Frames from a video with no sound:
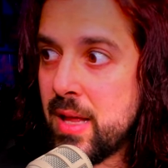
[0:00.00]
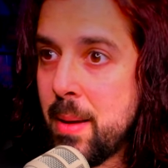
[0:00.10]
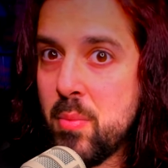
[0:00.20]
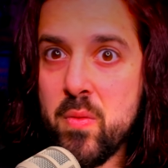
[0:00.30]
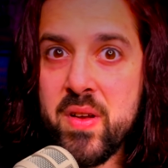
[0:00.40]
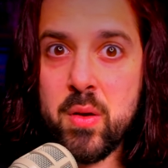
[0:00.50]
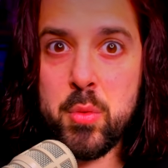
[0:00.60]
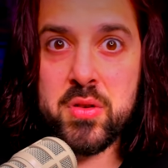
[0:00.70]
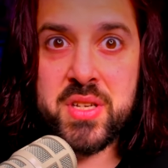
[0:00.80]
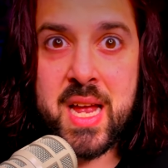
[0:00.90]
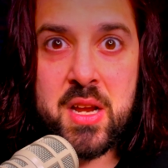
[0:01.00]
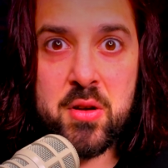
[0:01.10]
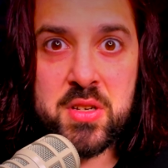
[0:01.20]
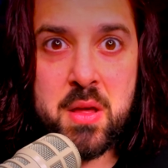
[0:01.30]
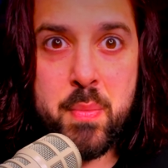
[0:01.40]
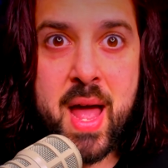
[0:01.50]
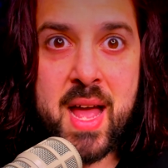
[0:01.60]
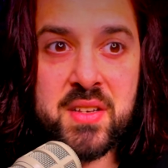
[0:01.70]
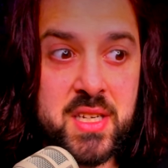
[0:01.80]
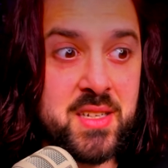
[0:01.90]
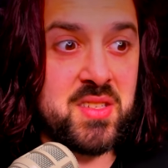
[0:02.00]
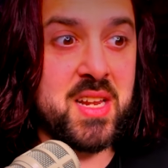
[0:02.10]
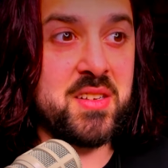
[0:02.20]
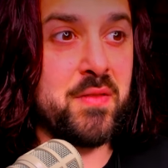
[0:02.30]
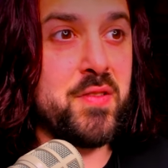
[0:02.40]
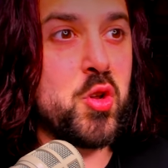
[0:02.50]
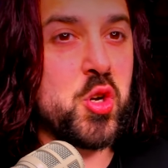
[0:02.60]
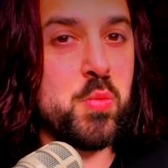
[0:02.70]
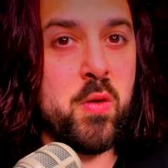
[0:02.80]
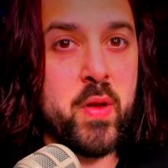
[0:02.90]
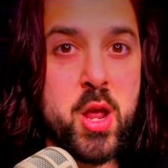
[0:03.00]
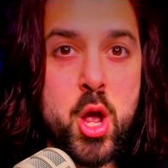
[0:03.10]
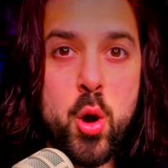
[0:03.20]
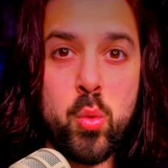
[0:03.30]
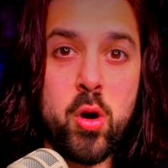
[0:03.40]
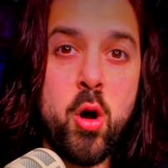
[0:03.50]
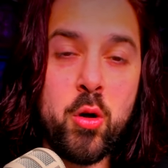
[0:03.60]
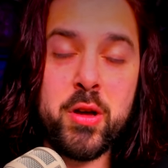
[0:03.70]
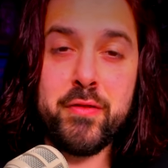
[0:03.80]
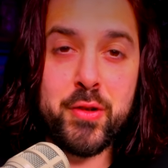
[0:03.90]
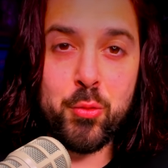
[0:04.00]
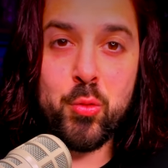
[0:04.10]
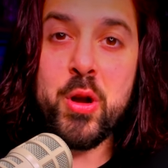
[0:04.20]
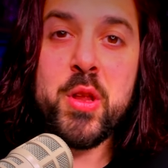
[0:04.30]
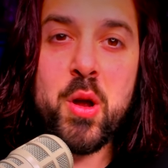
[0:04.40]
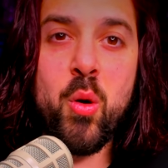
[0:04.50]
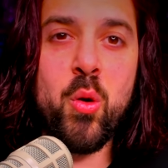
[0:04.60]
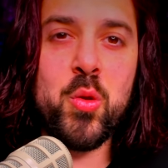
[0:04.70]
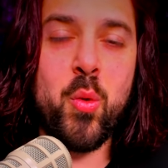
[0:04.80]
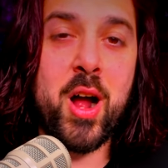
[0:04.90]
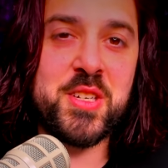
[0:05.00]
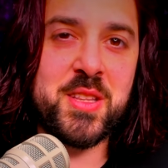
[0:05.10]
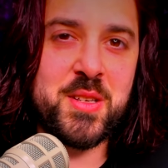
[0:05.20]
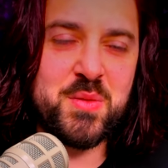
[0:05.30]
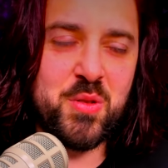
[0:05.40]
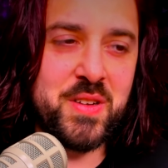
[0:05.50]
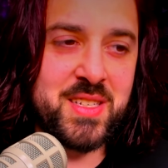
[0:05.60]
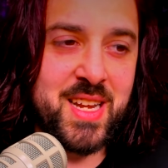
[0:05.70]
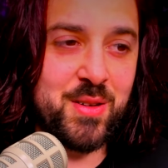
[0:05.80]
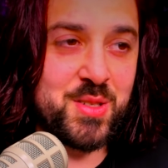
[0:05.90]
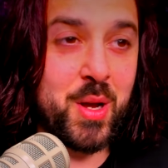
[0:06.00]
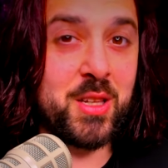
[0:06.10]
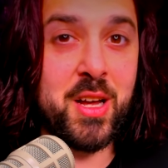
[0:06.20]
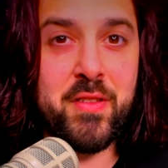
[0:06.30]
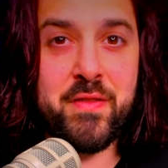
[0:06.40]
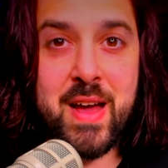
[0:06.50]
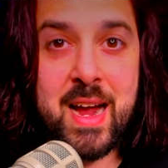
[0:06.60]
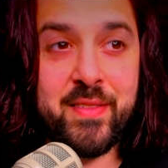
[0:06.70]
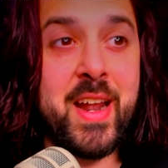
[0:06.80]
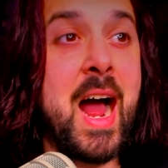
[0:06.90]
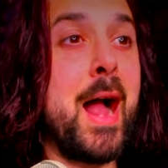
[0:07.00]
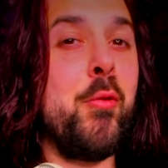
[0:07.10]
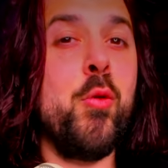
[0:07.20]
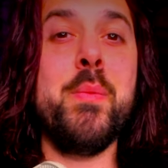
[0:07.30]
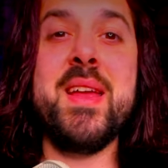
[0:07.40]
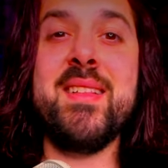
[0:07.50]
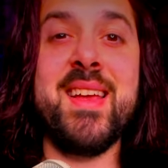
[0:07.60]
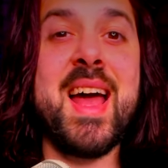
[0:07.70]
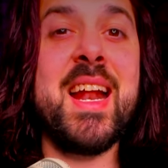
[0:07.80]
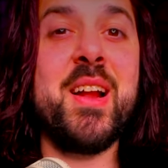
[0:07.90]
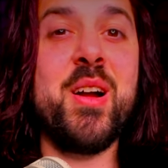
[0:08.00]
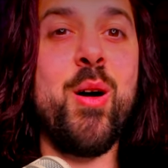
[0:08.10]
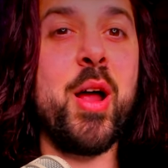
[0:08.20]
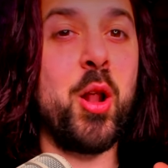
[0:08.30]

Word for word: that movie's almost 10 years in the past and it's set as a future movie, we're all going to feel really old watching these movies now. So I love the fact that I will be dead and gone